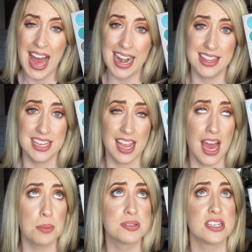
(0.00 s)
and I think
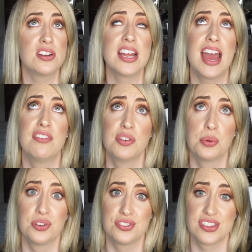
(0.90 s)
absolutely
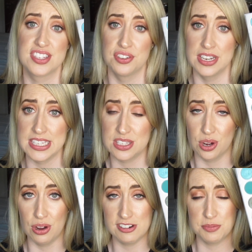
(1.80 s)
everyone under the sun has
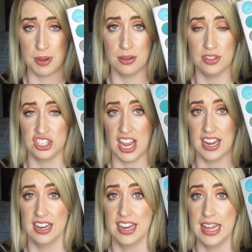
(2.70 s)
talked about the
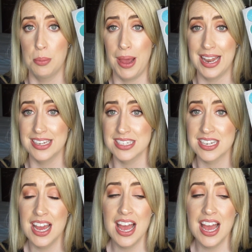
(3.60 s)
Jaclyn Hill palette.